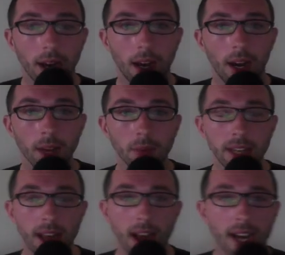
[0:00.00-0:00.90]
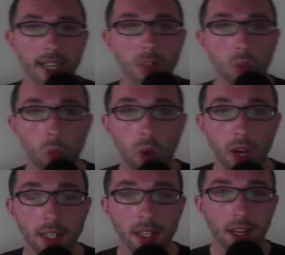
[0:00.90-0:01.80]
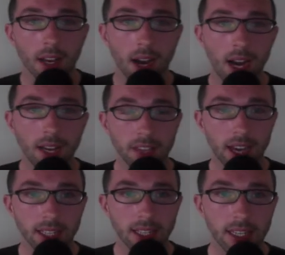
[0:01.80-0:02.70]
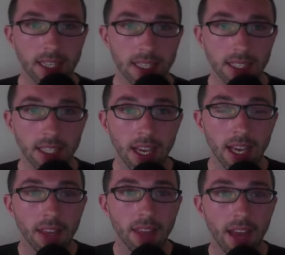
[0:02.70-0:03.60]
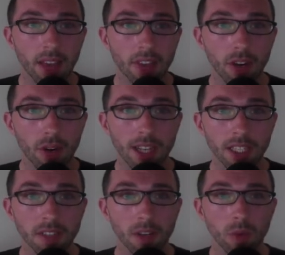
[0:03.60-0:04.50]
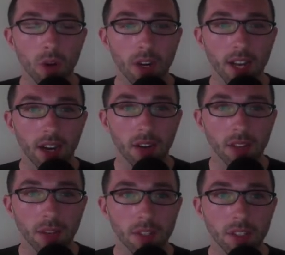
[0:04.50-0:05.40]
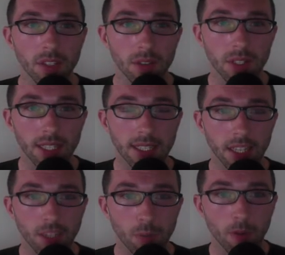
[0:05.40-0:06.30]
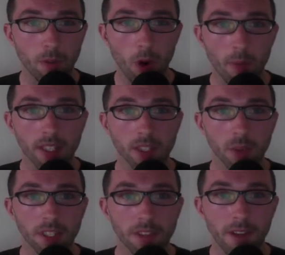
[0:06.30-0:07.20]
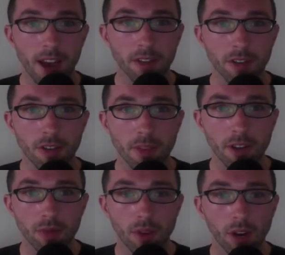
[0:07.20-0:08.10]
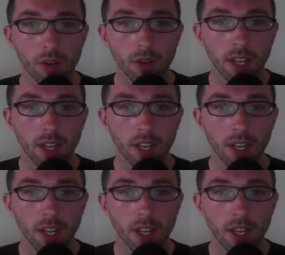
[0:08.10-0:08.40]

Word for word: I would add one caveat to this that the CrossFit workout that was used to test performance was a 500 meter row